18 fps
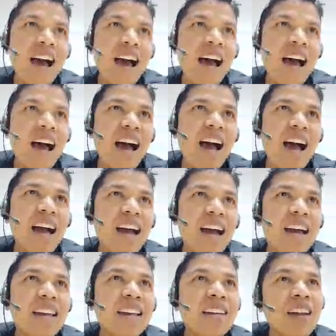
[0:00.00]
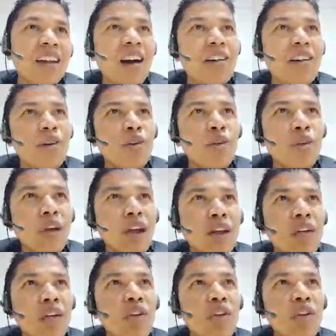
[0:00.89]
and our
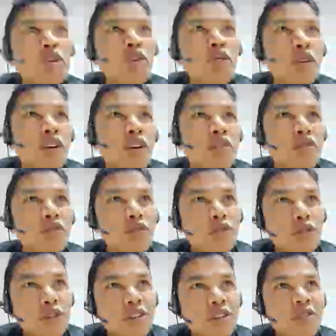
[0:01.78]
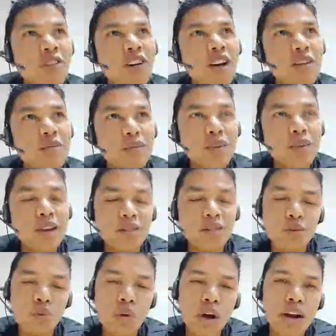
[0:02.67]
canoeing will be around 45 minutes
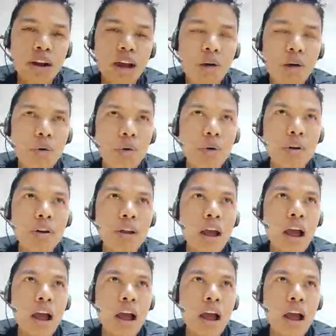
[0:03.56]
to 1 hour.